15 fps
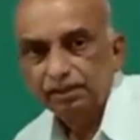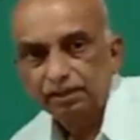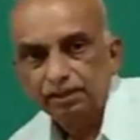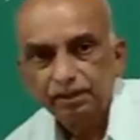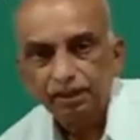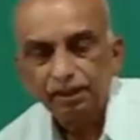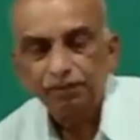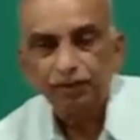
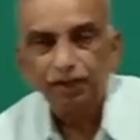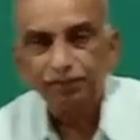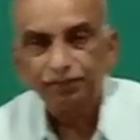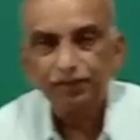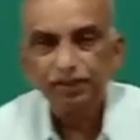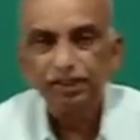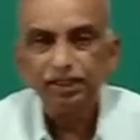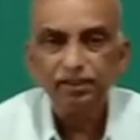Now after
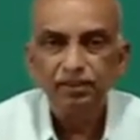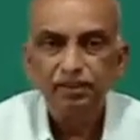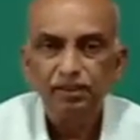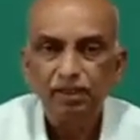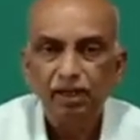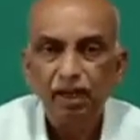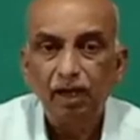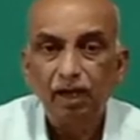
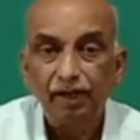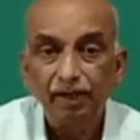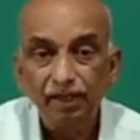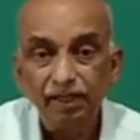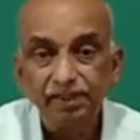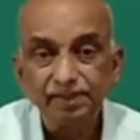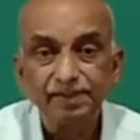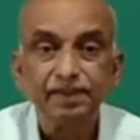that,
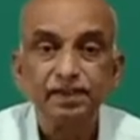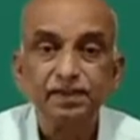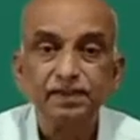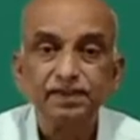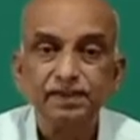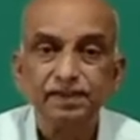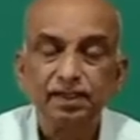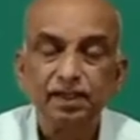RNA
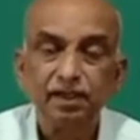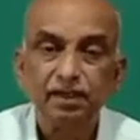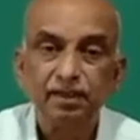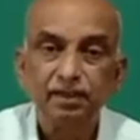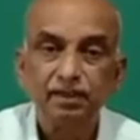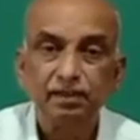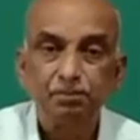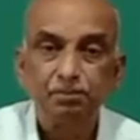synthesis and
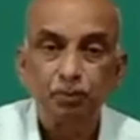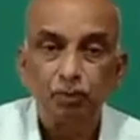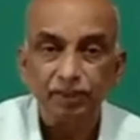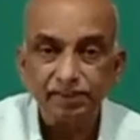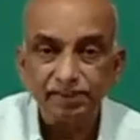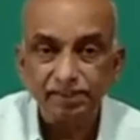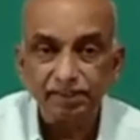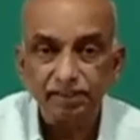
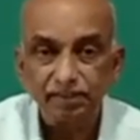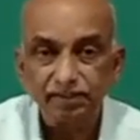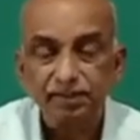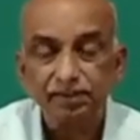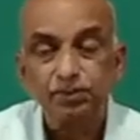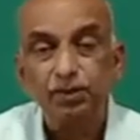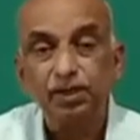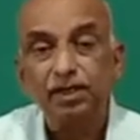protein synthesis
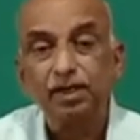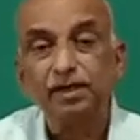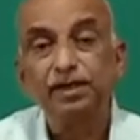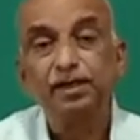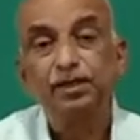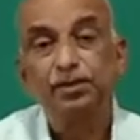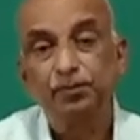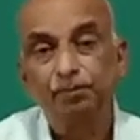will
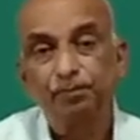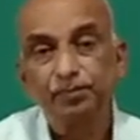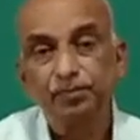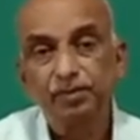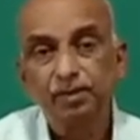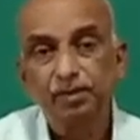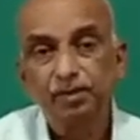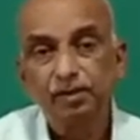continue,
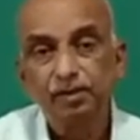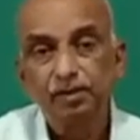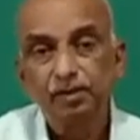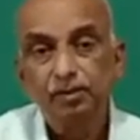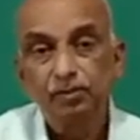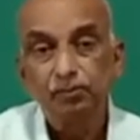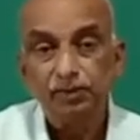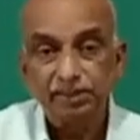
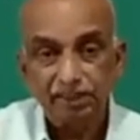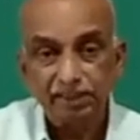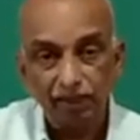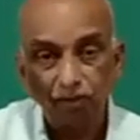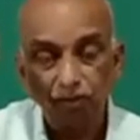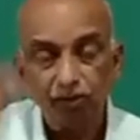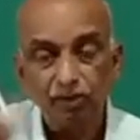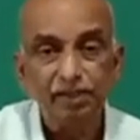which had
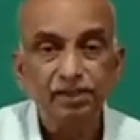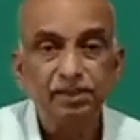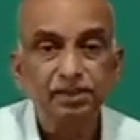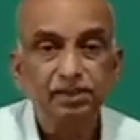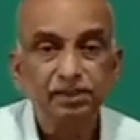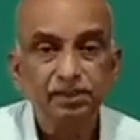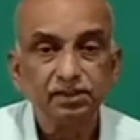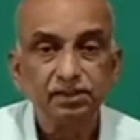occurred in
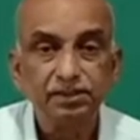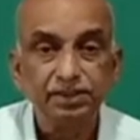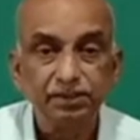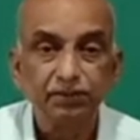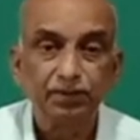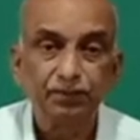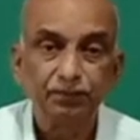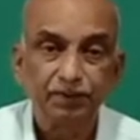the
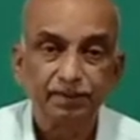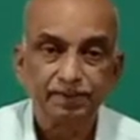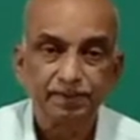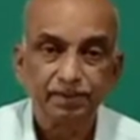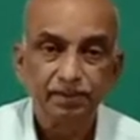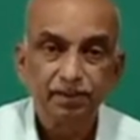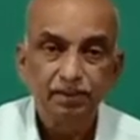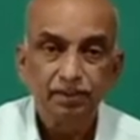G1 phase.
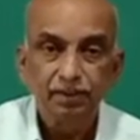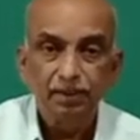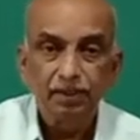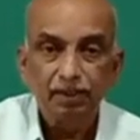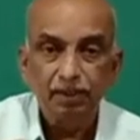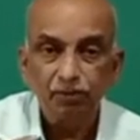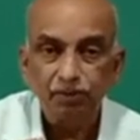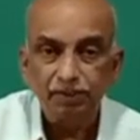
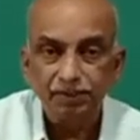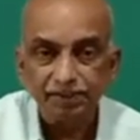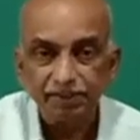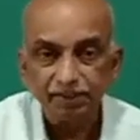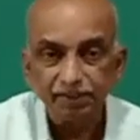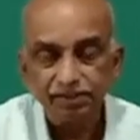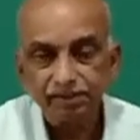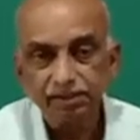Now this
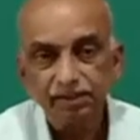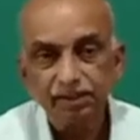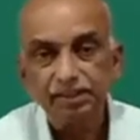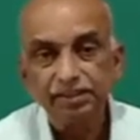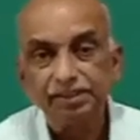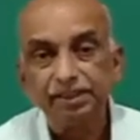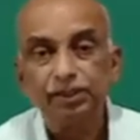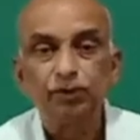is the
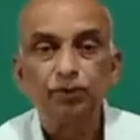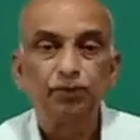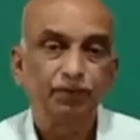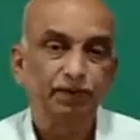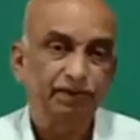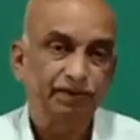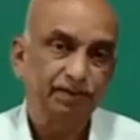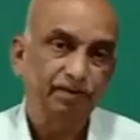G2
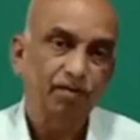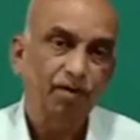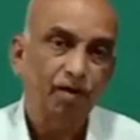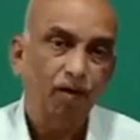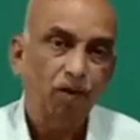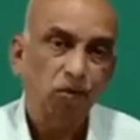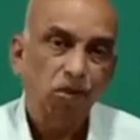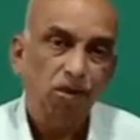phase.
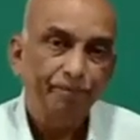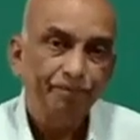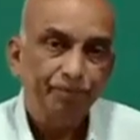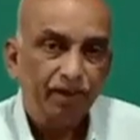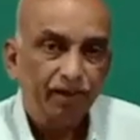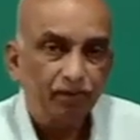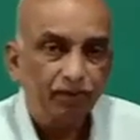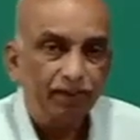
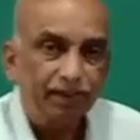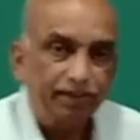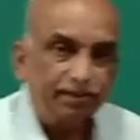Now that is